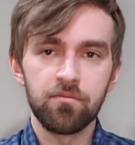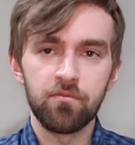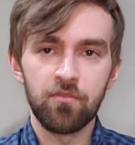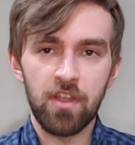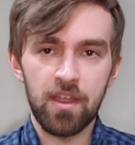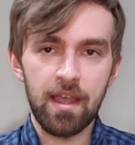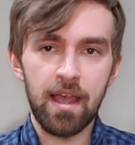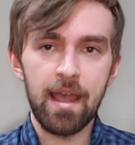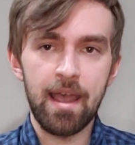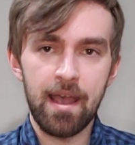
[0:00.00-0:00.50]

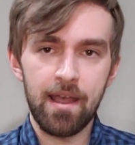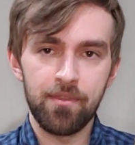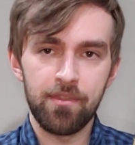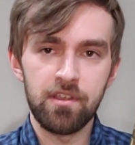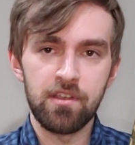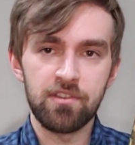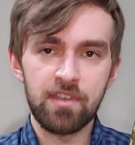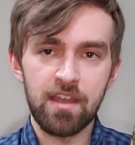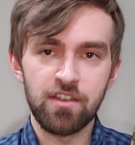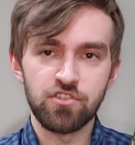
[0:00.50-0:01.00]
like I have
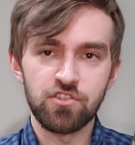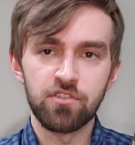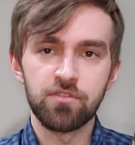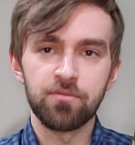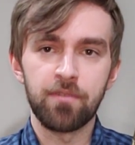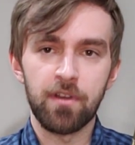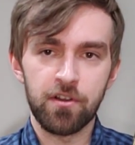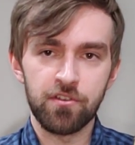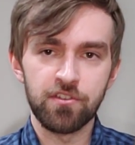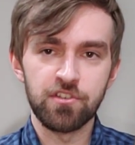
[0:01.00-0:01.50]
these edges
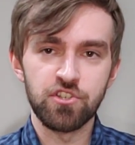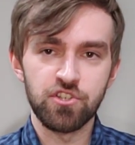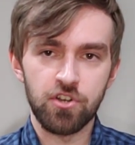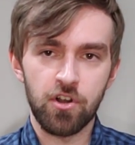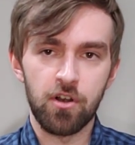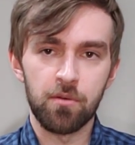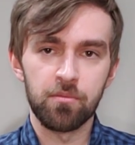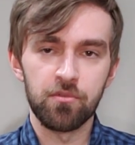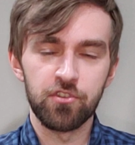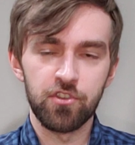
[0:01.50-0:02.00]
fairly
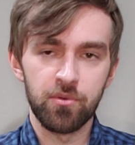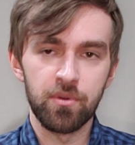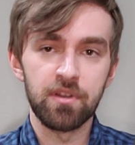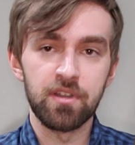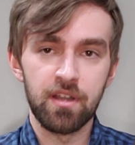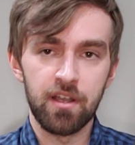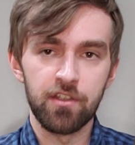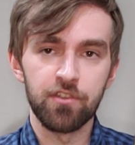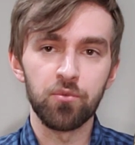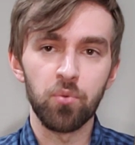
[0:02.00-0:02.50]
sharp, so it
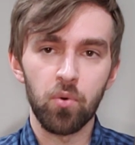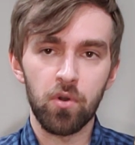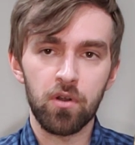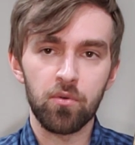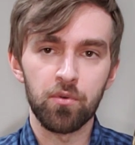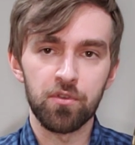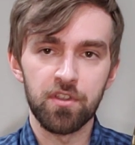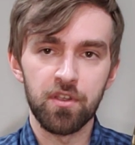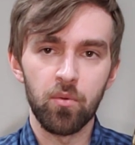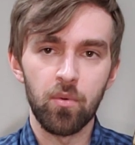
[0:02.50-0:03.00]
does work
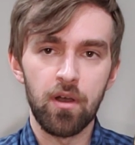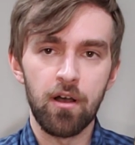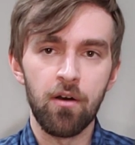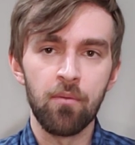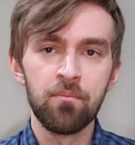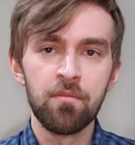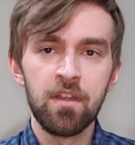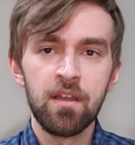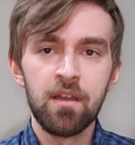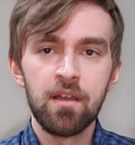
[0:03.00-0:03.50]
really well.